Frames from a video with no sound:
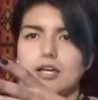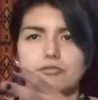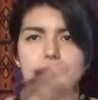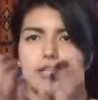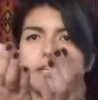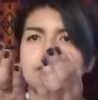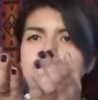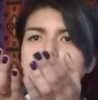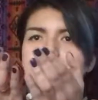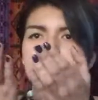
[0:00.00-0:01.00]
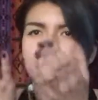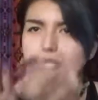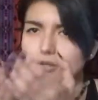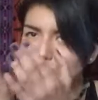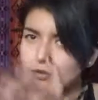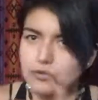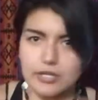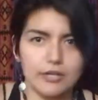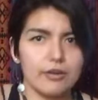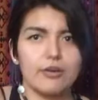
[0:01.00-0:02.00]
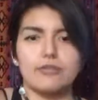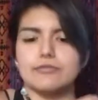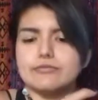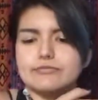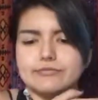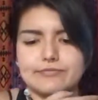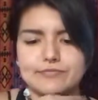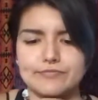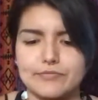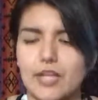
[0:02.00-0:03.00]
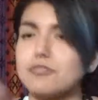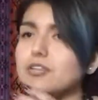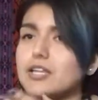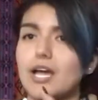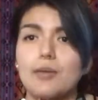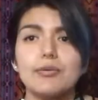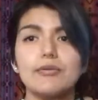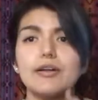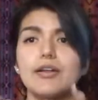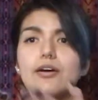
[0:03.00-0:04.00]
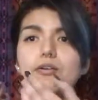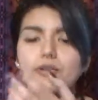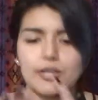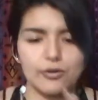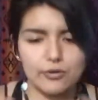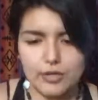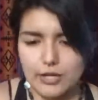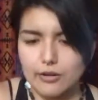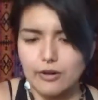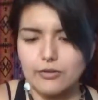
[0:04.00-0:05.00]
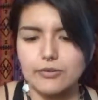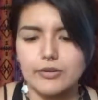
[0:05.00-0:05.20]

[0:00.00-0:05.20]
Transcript: I'm feeling anxious. Okay, cool. Let it go. I'm feeling happy right now. Okay, cool. Let it go.